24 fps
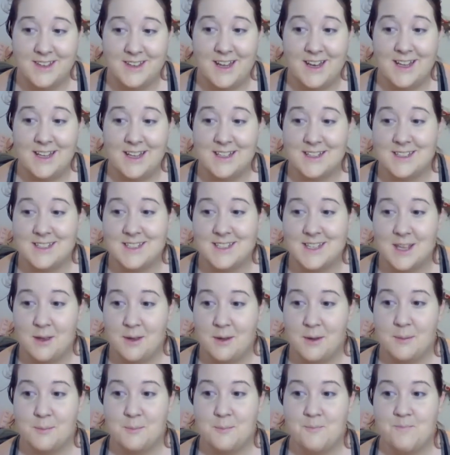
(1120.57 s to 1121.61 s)
And it's
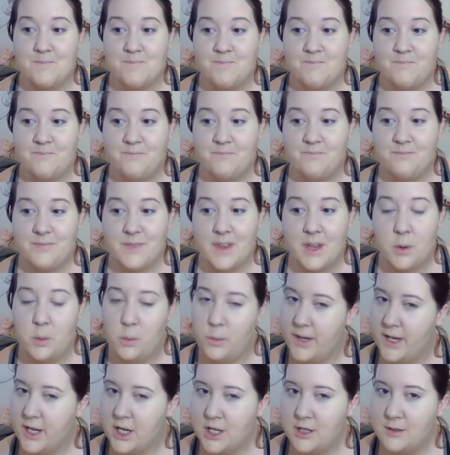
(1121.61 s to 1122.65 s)

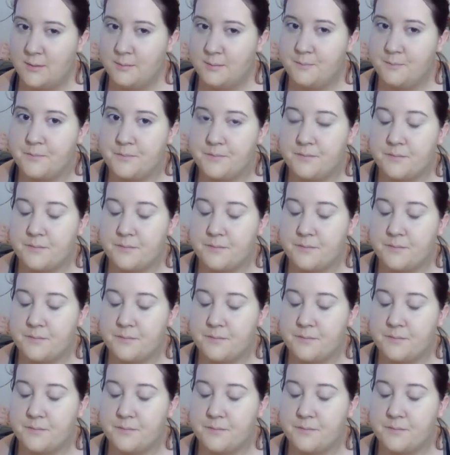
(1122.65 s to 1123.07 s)
weird